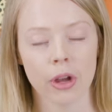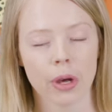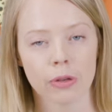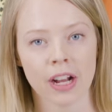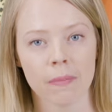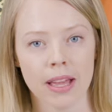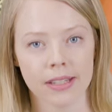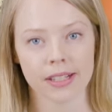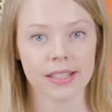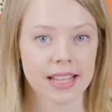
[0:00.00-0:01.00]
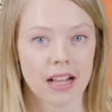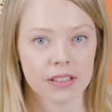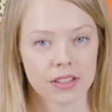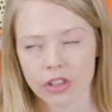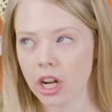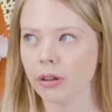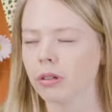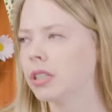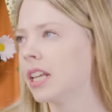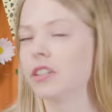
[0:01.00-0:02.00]
You know who I'd recommend? Gazelles. The
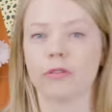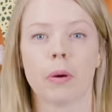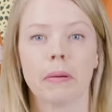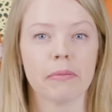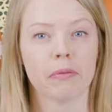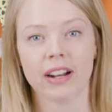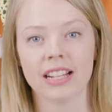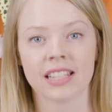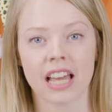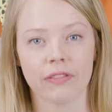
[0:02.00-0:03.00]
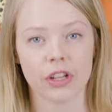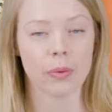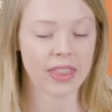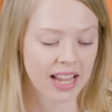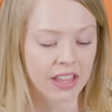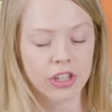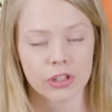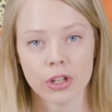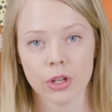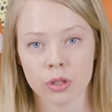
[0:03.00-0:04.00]
local gazelles have probably been really scared of you. When they hear
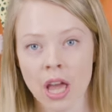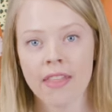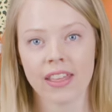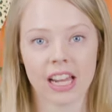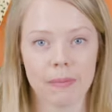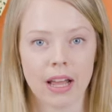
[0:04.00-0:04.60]
this news, they're gonna be